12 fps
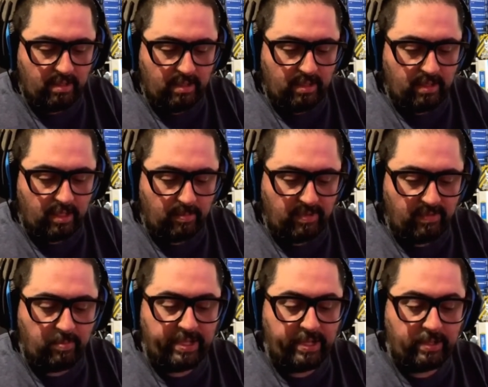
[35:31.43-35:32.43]
If a
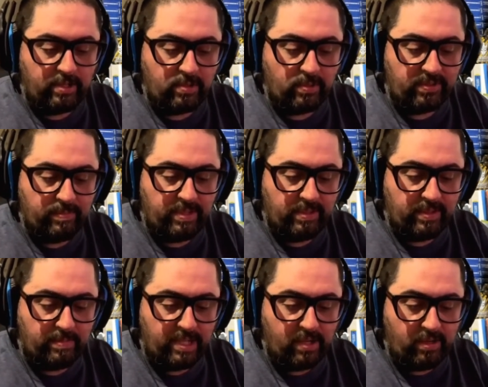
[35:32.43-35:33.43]
player controls the built-up
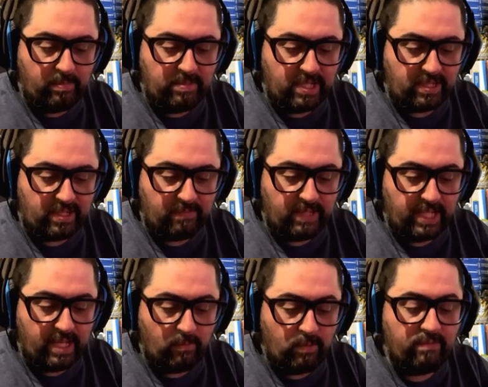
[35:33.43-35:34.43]
area objective, they
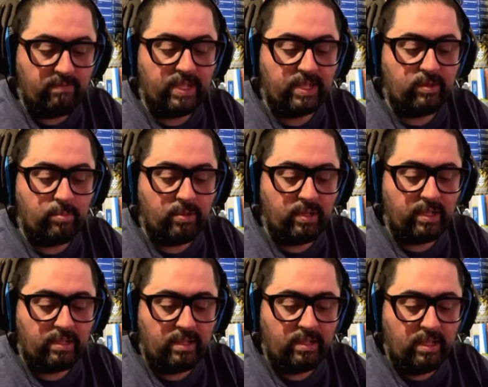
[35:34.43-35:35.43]
gain 1 victory point.